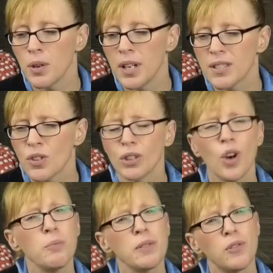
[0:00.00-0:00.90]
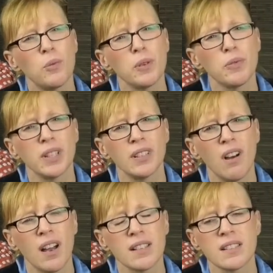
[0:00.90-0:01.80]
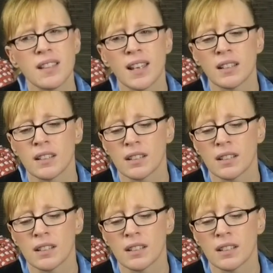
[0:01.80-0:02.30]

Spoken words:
it's not long before we realise that